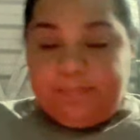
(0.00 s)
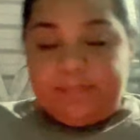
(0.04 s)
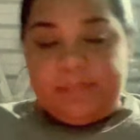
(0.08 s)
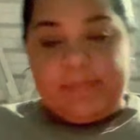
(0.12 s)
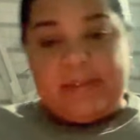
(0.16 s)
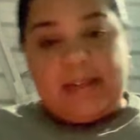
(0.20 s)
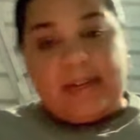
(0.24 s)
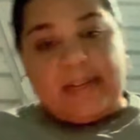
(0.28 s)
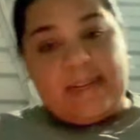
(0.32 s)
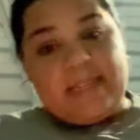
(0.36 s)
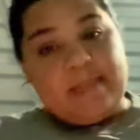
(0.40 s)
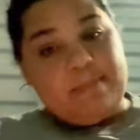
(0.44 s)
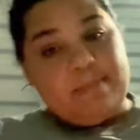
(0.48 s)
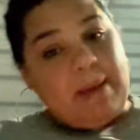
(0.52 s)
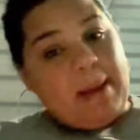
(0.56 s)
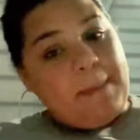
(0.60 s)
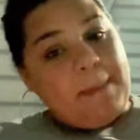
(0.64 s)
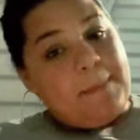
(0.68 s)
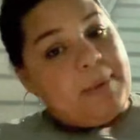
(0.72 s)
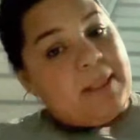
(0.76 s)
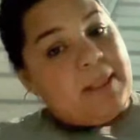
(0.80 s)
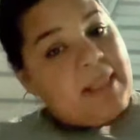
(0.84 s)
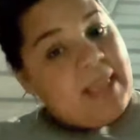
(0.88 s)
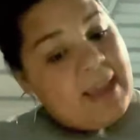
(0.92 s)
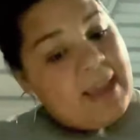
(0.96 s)
That is my
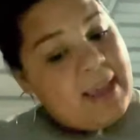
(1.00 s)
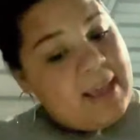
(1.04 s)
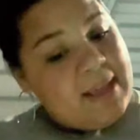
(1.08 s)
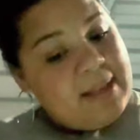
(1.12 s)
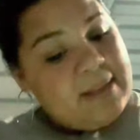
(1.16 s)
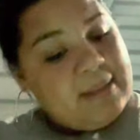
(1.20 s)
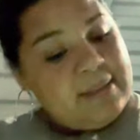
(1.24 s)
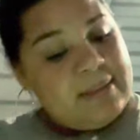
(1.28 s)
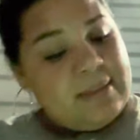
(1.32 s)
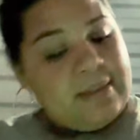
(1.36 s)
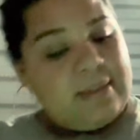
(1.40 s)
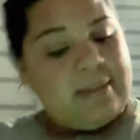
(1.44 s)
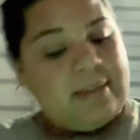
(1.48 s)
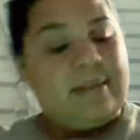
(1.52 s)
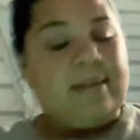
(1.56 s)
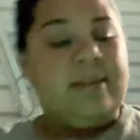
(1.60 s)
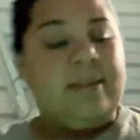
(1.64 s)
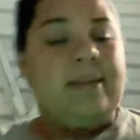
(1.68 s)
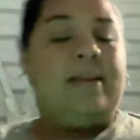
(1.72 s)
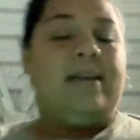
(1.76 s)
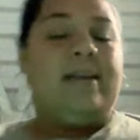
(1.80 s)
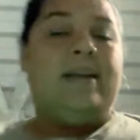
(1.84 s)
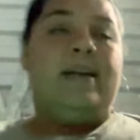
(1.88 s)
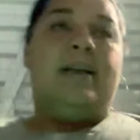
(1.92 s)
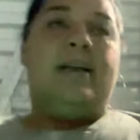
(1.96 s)
plans.
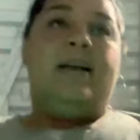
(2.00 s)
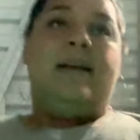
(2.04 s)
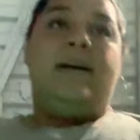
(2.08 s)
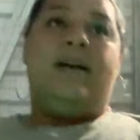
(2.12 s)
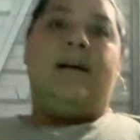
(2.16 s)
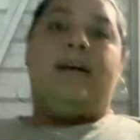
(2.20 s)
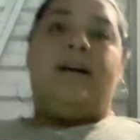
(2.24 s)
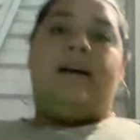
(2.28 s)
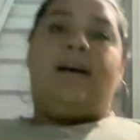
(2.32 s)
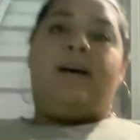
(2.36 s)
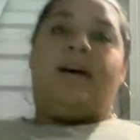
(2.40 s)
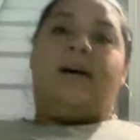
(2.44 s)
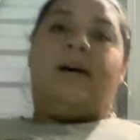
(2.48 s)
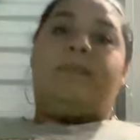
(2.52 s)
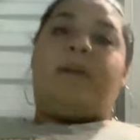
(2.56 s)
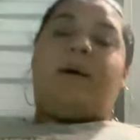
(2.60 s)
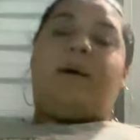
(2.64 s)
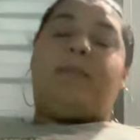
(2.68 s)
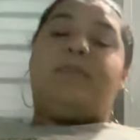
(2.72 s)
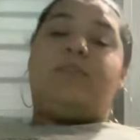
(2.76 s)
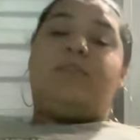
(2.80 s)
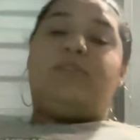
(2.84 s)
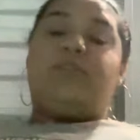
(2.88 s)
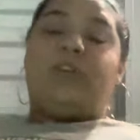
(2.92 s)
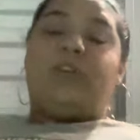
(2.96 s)

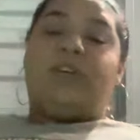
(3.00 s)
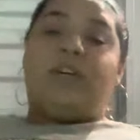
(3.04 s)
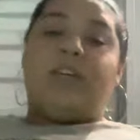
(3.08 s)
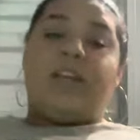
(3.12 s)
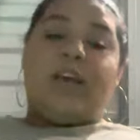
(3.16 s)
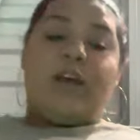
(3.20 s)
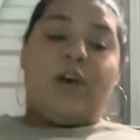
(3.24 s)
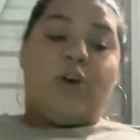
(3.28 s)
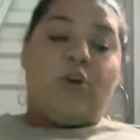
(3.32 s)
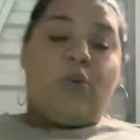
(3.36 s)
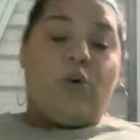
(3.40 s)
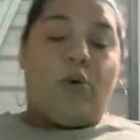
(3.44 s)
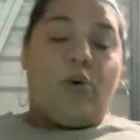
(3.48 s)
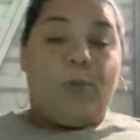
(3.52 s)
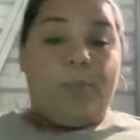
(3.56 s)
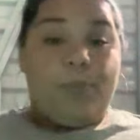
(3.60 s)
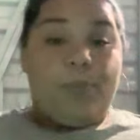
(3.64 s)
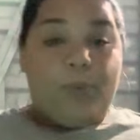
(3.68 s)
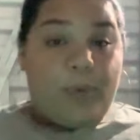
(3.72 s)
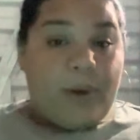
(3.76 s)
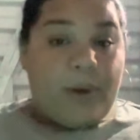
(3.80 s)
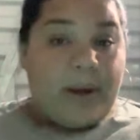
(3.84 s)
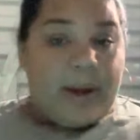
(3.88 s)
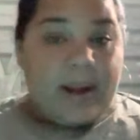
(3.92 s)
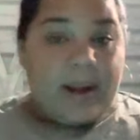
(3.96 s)
I'm still going to
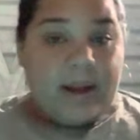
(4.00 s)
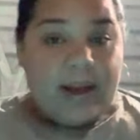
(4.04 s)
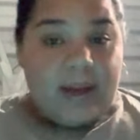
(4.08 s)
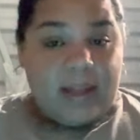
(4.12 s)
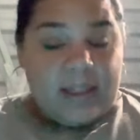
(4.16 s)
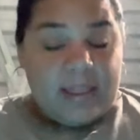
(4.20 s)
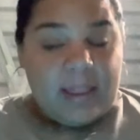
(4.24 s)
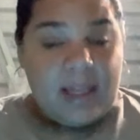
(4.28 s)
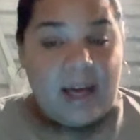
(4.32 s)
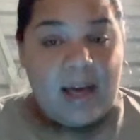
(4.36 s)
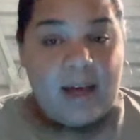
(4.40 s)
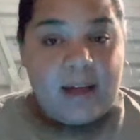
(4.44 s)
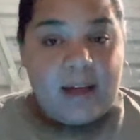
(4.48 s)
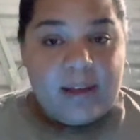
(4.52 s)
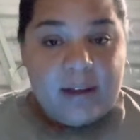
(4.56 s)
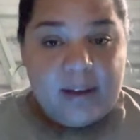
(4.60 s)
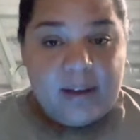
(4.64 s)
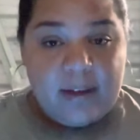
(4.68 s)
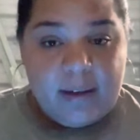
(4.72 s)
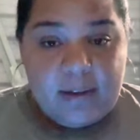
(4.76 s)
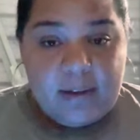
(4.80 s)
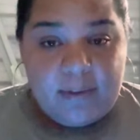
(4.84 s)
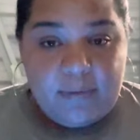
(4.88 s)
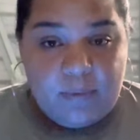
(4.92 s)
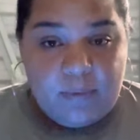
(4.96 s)
incorporate a lot
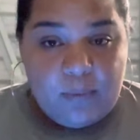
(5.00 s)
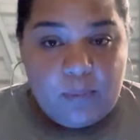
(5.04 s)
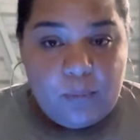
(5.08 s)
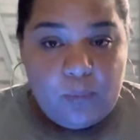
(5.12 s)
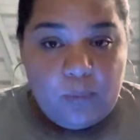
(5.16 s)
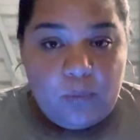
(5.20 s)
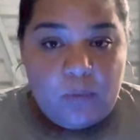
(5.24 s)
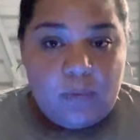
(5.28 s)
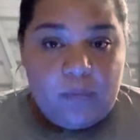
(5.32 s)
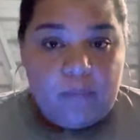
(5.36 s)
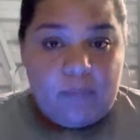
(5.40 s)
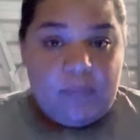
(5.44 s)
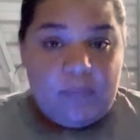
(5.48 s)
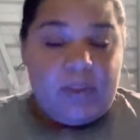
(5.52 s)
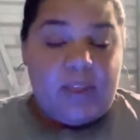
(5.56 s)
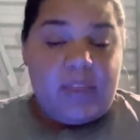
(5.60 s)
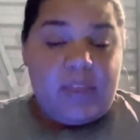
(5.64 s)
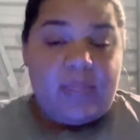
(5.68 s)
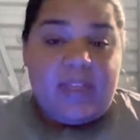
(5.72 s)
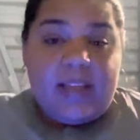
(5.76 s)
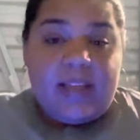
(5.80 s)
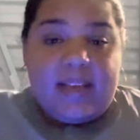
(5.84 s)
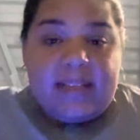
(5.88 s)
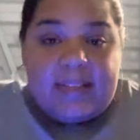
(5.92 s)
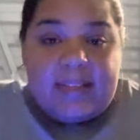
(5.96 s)
of the
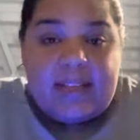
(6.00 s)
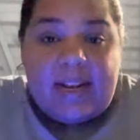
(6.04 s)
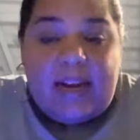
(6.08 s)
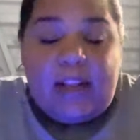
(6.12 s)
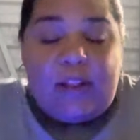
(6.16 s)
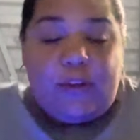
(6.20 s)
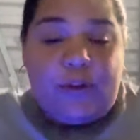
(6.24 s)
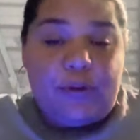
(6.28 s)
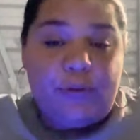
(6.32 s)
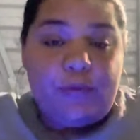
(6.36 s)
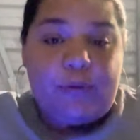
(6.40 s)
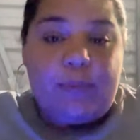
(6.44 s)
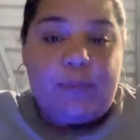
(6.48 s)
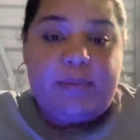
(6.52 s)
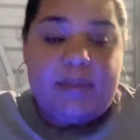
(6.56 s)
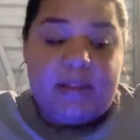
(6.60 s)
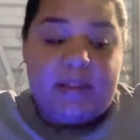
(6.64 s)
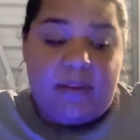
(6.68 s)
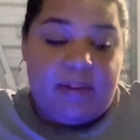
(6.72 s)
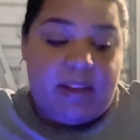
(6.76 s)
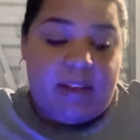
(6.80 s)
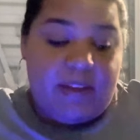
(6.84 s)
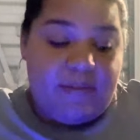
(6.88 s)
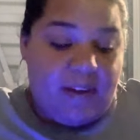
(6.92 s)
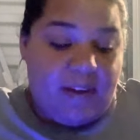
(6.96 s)
things that I learned from
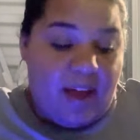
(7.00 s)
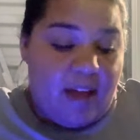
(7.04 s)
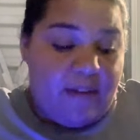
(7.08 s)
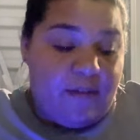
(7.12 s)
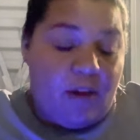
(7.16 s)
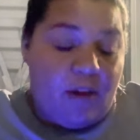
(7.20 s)
75